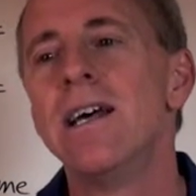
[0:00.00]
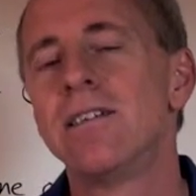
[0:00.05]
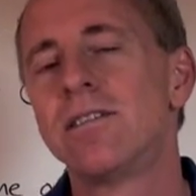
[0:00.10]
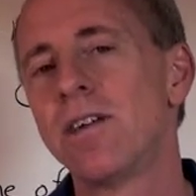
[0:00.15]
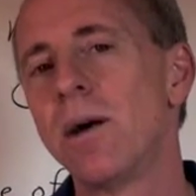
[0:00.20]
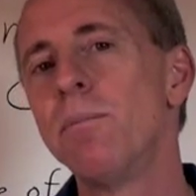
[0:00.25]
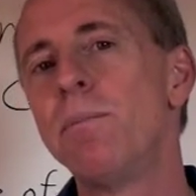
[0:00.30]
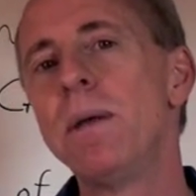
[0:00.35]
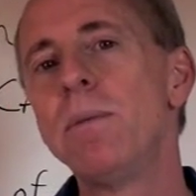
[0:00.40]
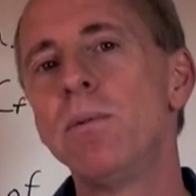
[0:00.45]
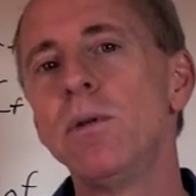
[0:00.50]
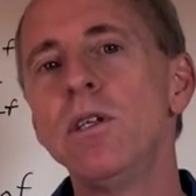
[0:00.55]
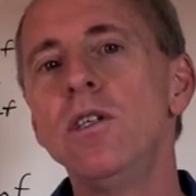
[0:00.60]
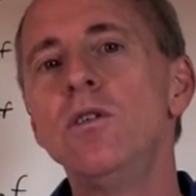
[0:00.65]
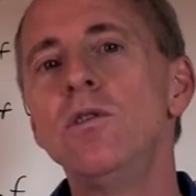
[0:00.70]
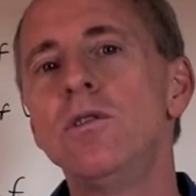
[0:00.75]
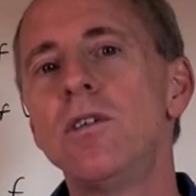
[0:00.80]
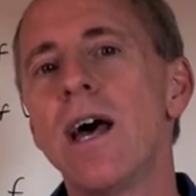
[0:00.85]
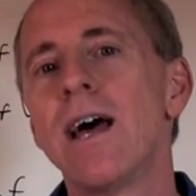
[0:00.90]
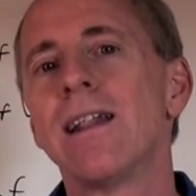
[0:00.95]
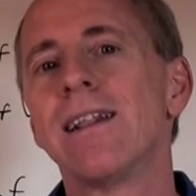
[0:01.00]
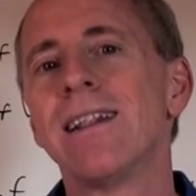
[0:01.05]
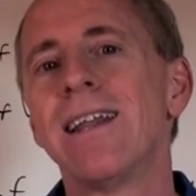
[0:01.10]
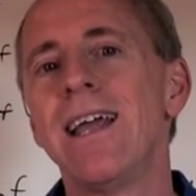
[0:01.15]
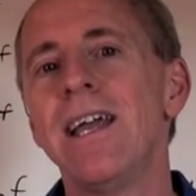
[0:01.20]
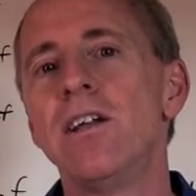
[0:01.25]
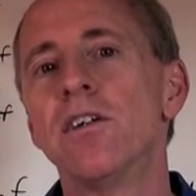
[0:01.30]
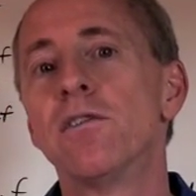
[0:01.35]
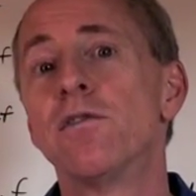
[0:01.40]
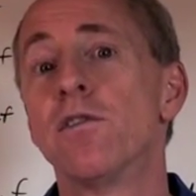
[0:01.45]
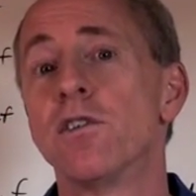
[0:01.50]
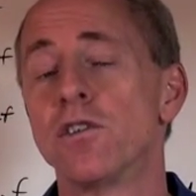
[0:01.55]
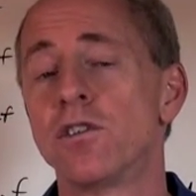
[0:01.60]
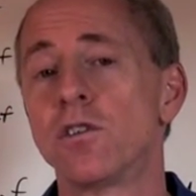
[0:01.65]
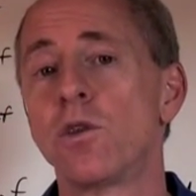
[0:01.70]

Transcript: some people use that later for